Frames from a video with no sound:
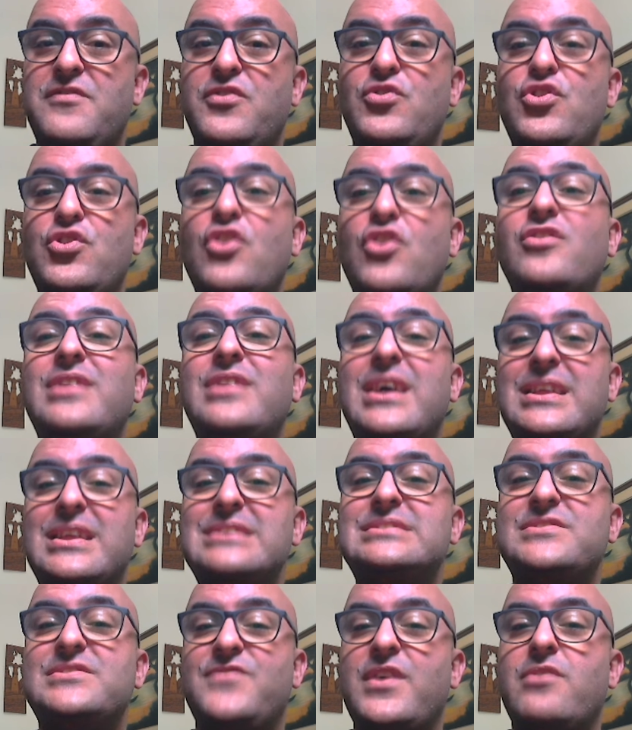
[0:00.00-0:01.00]
you know that
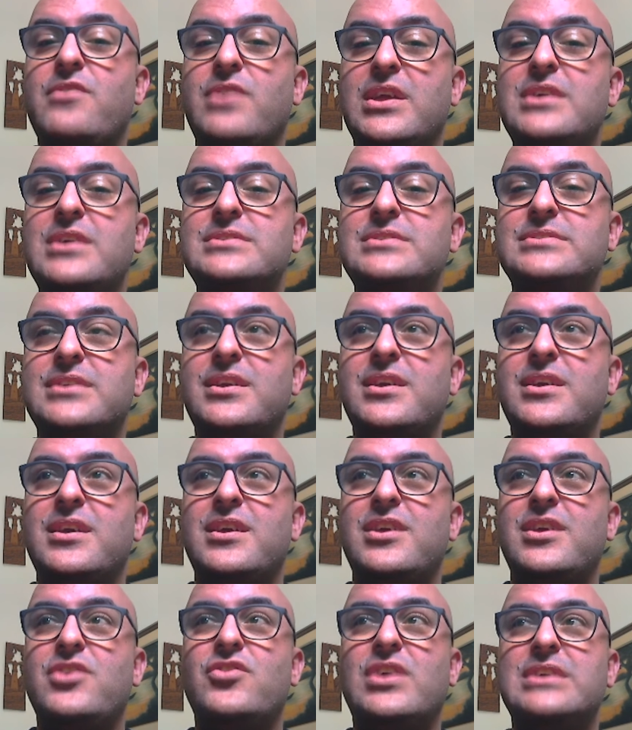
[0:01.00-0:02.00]
it's very easy,
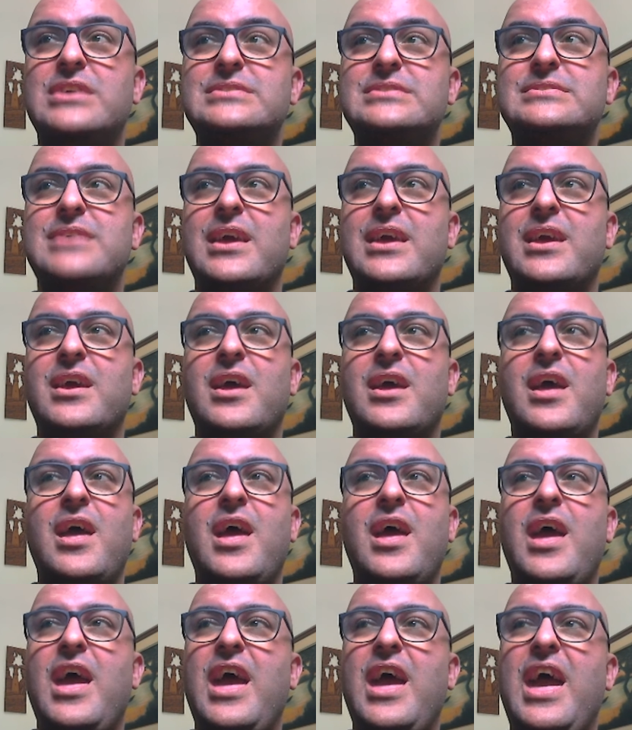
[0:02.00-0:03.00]
you can say
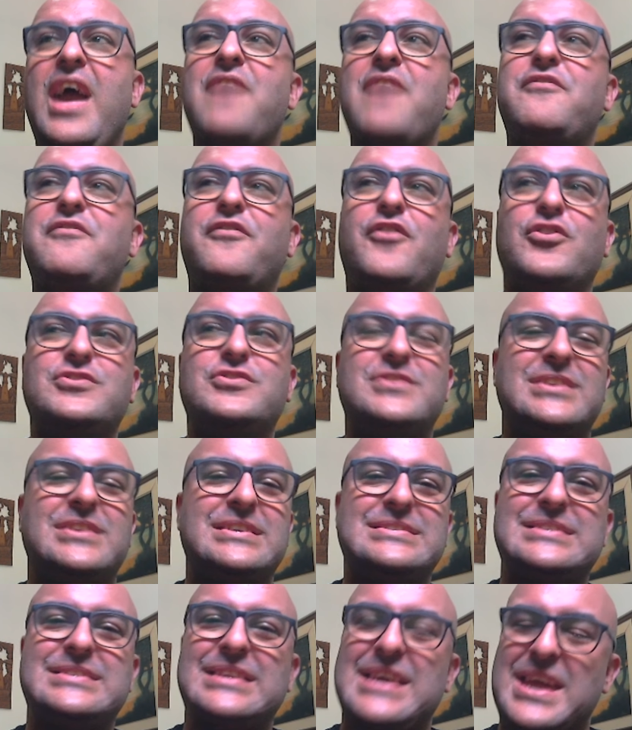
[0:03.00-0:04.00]

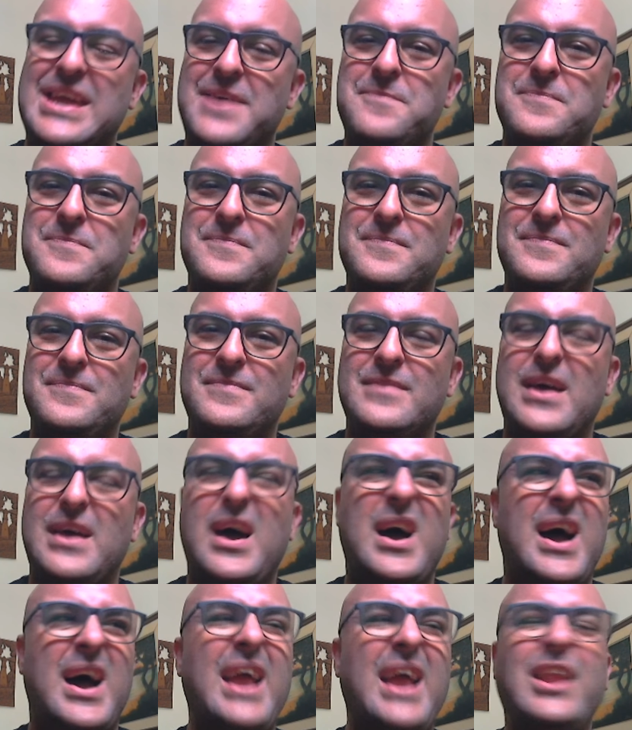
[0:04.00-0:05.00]
effortlessly.
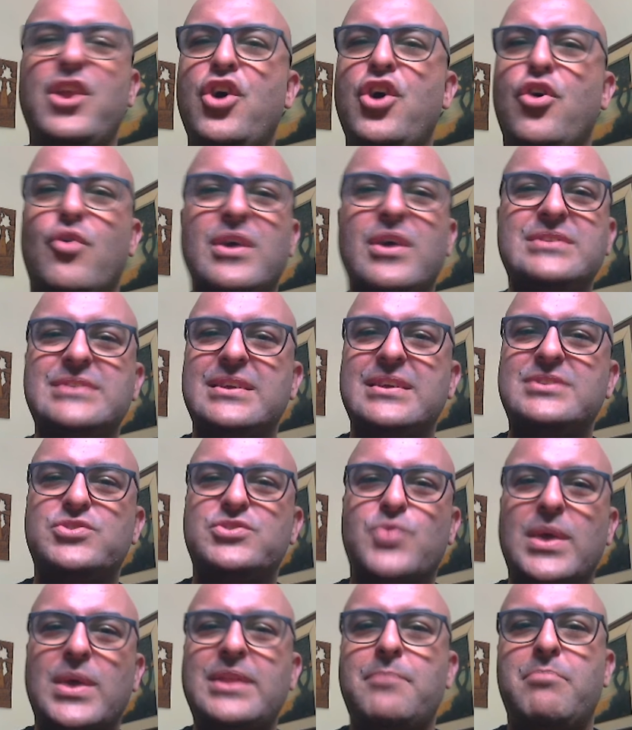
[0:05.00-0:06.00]
I know, it's
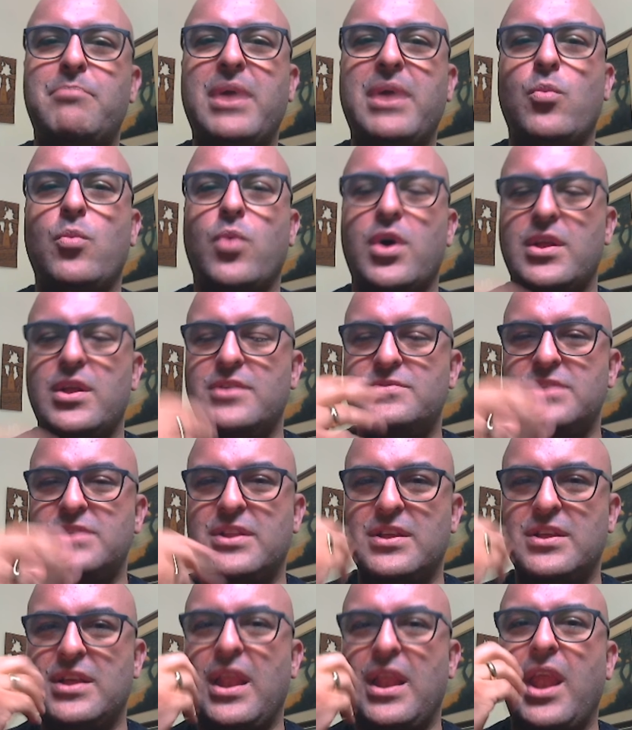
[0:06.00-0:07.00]
quite a big word. It's
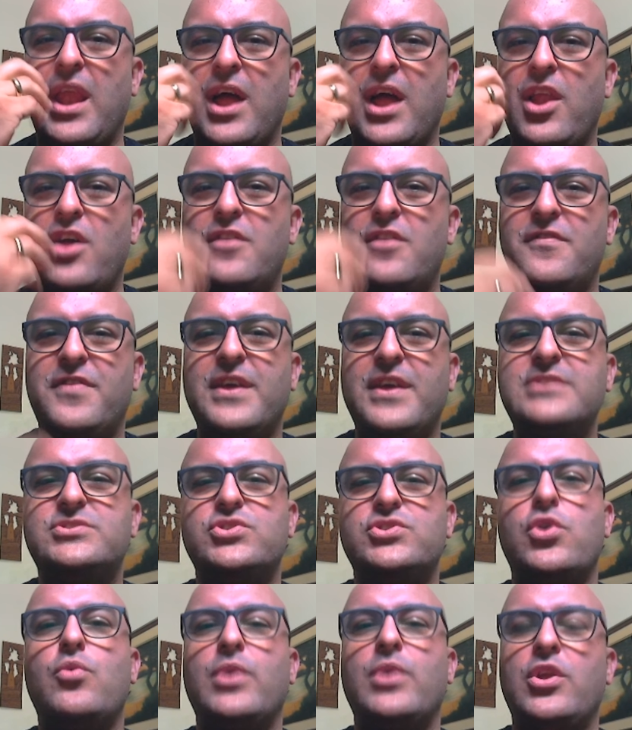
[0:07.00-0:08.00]
a lot of things
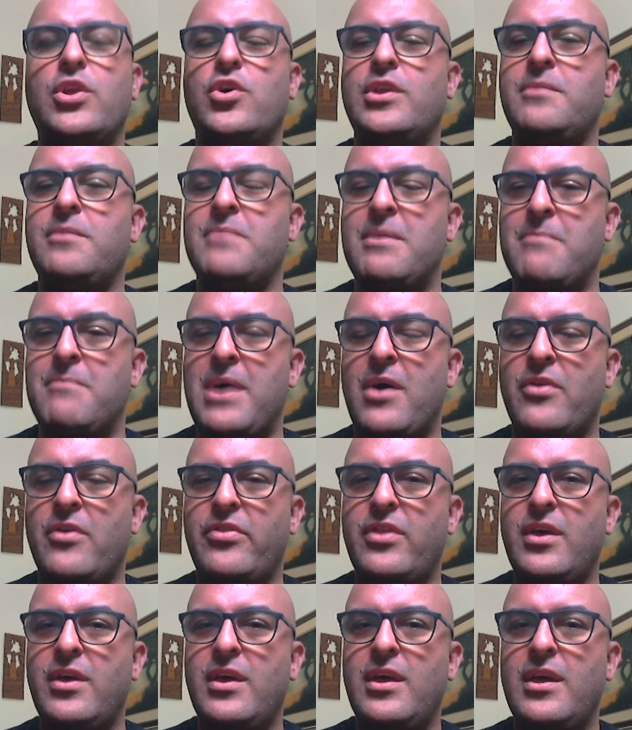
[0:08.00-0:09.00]
going on in my mouth.
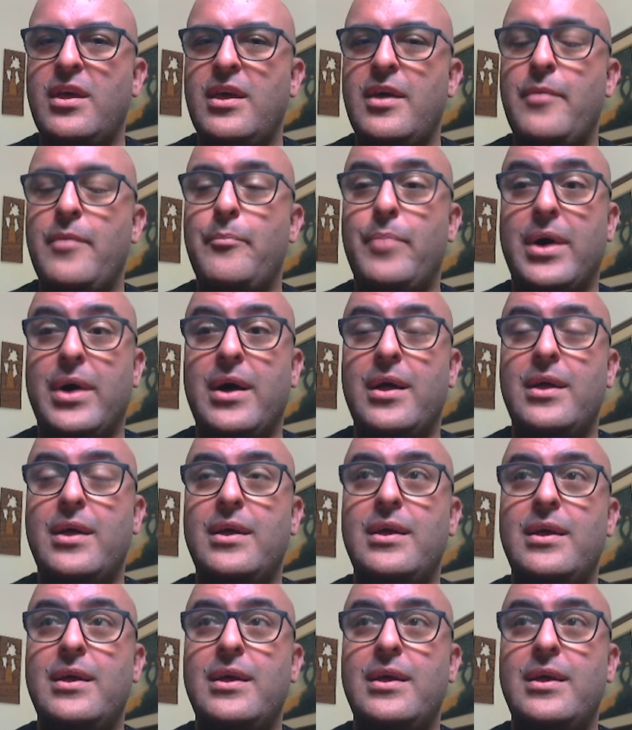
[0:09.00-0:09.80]
But